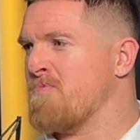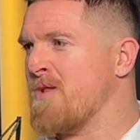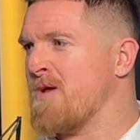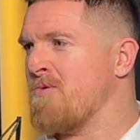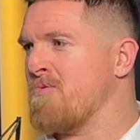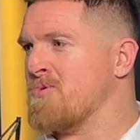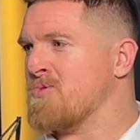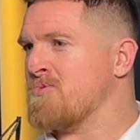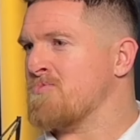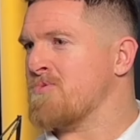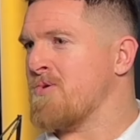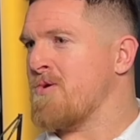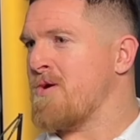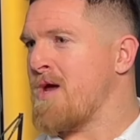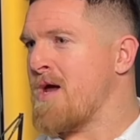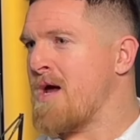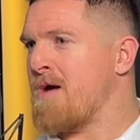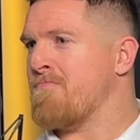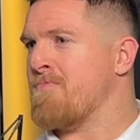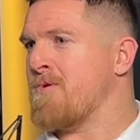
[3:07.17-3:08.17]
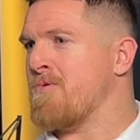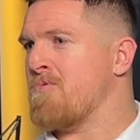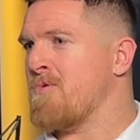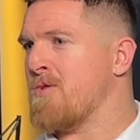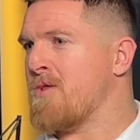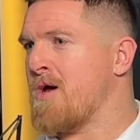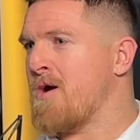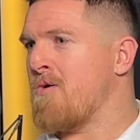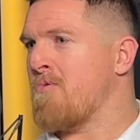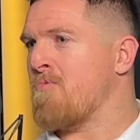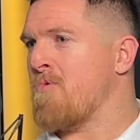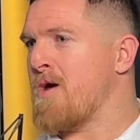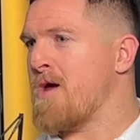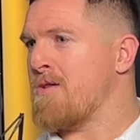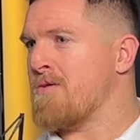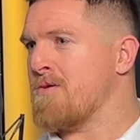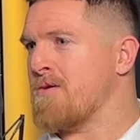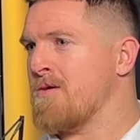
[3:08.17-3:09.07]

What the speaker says: and I wasn't very happy with how it went.